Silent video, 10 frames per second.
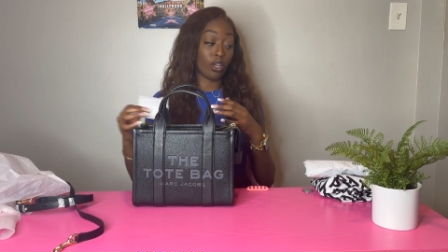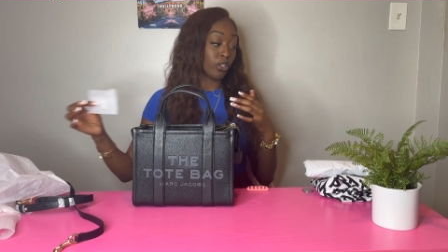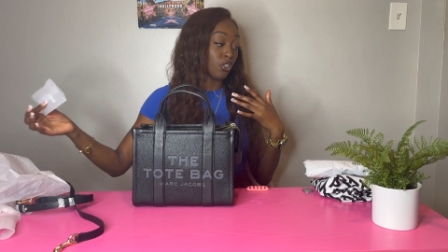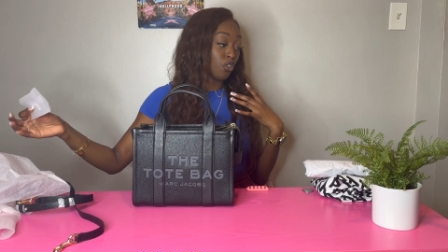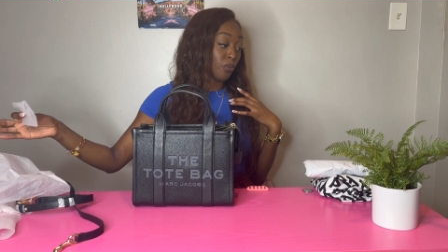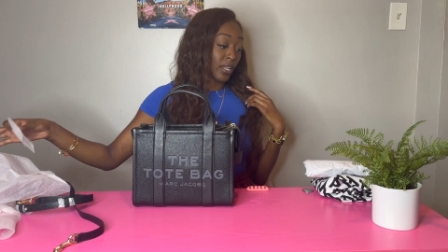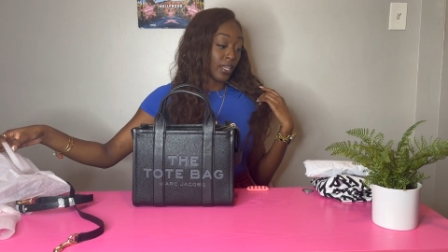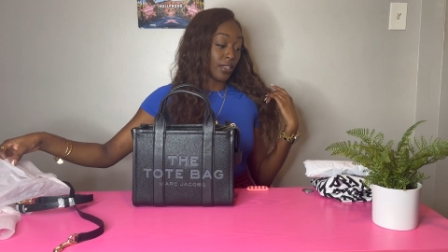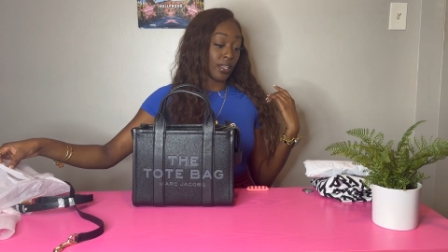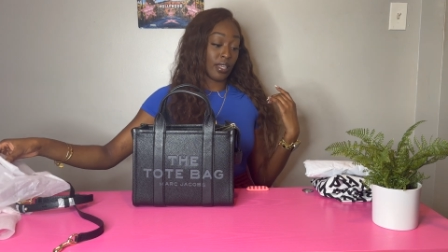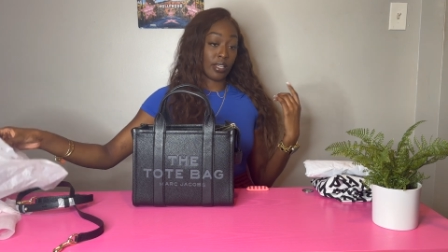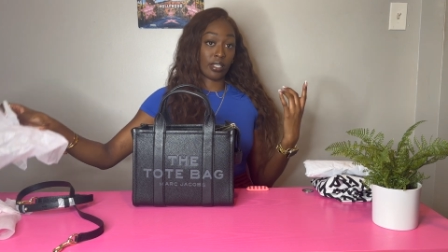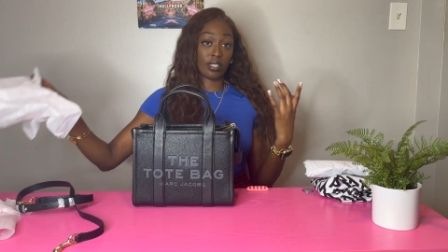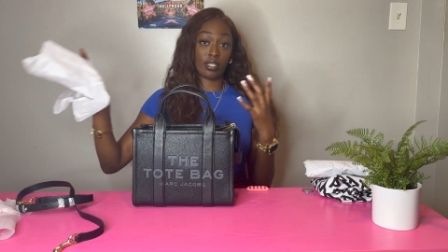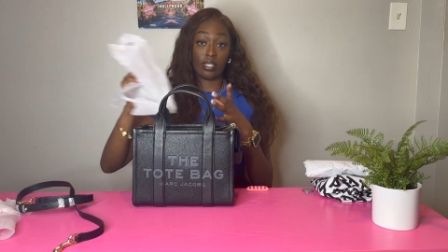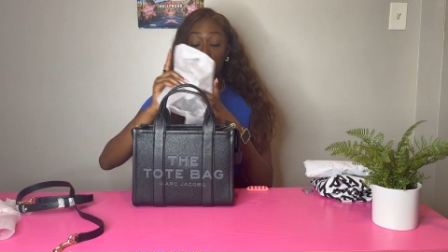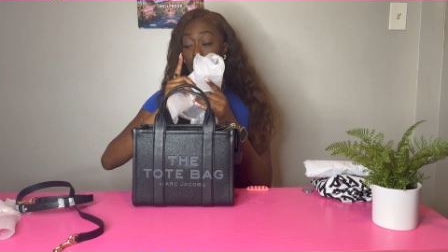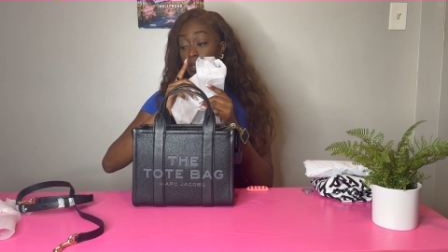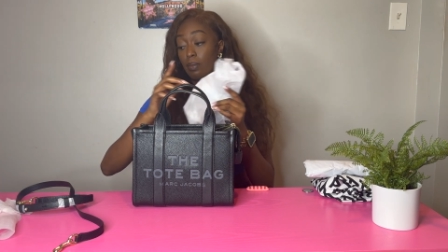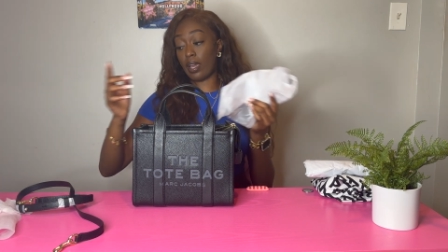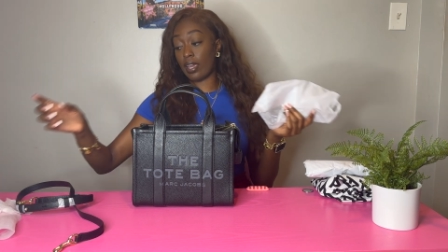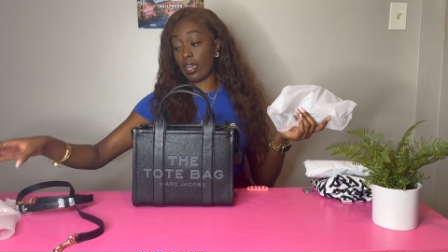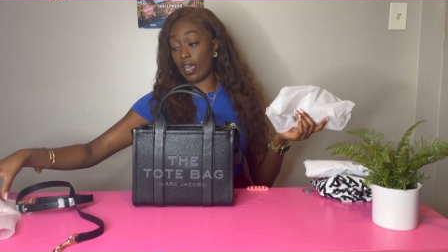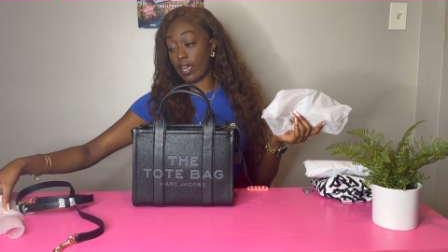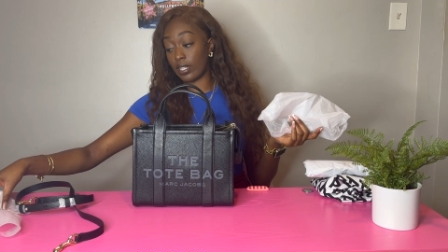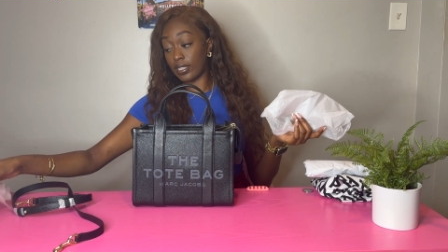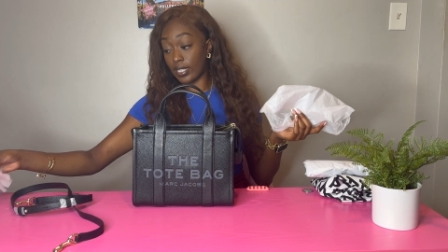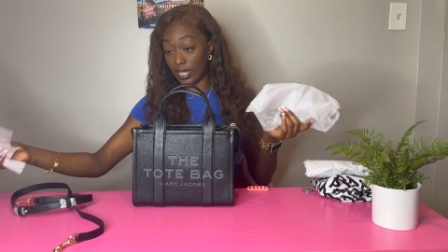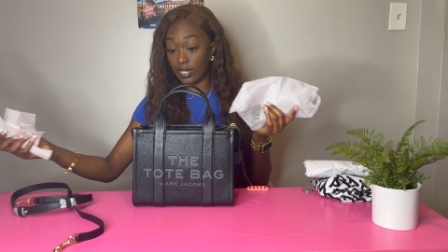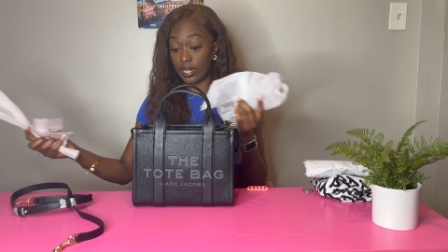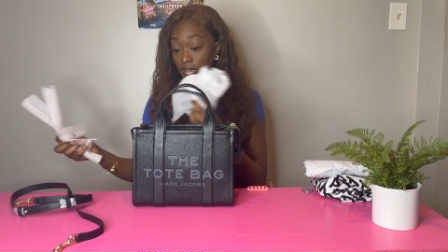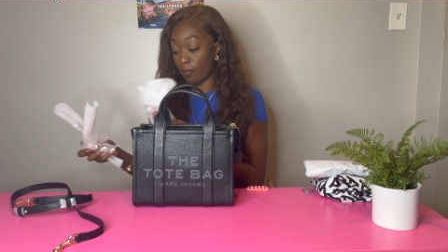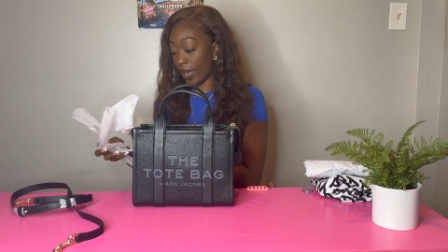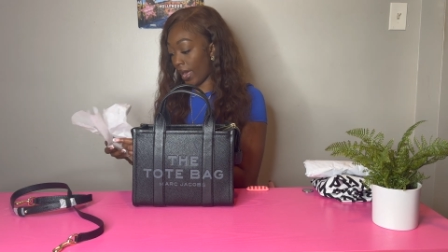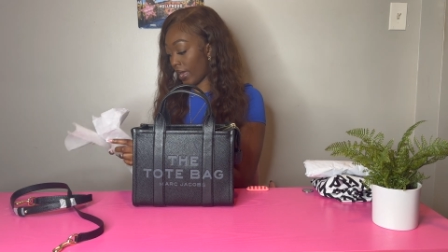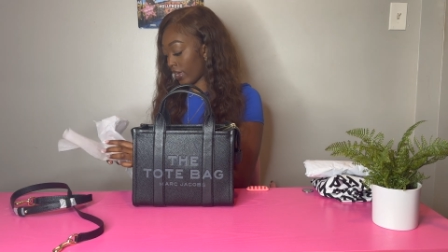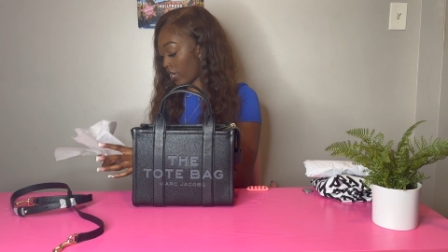too many things in my day-to-day bag.